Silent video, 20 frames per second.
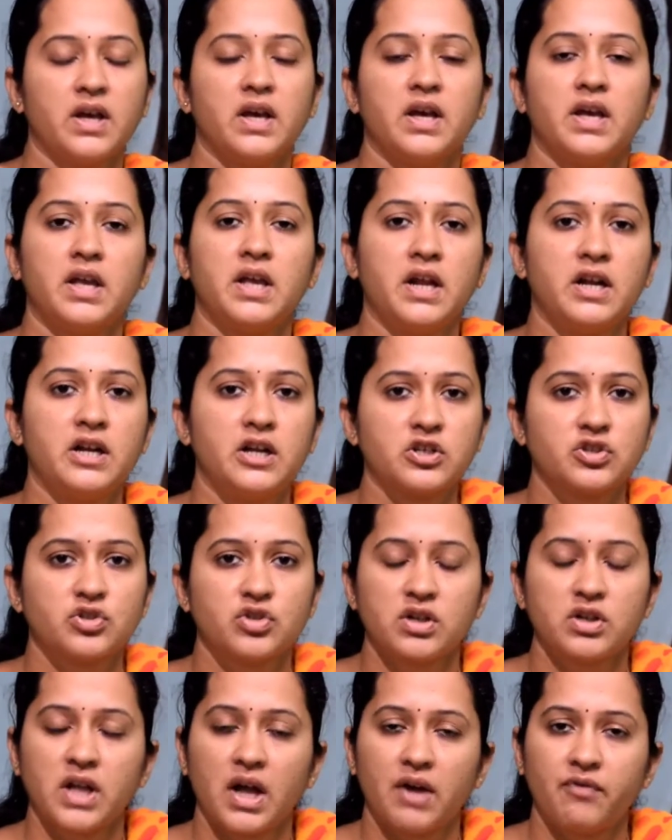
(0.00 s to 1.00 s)
He does
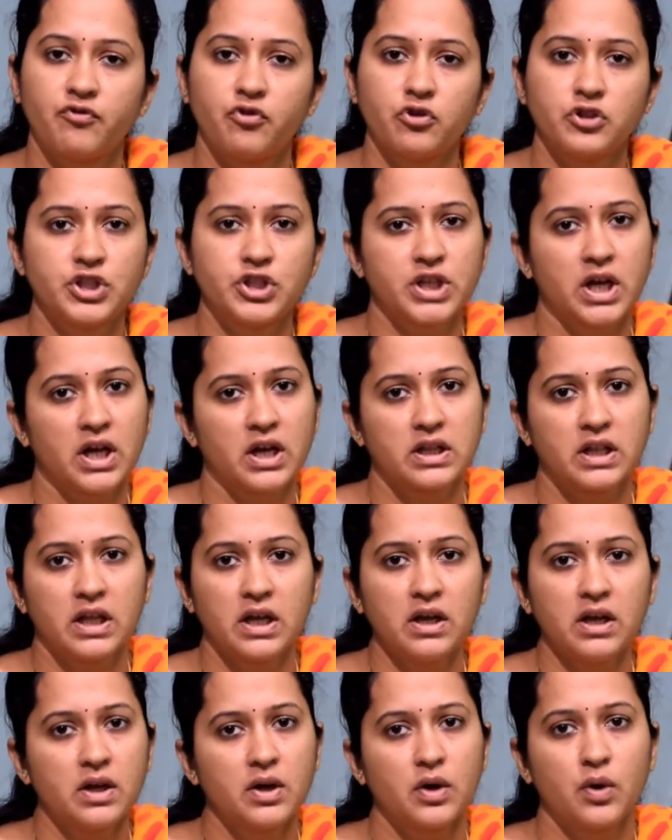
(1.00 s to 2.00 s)
not have to share the
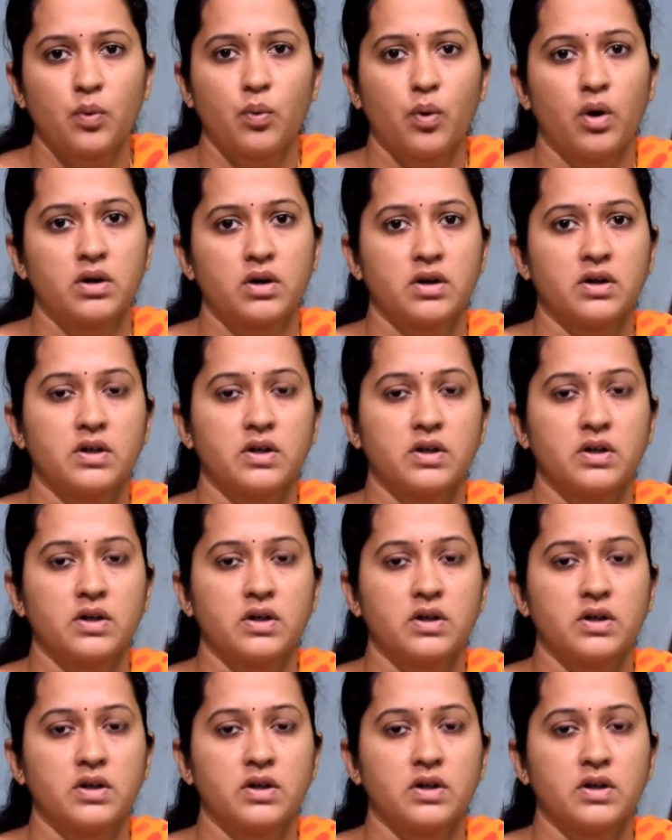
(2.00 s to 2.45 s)
water.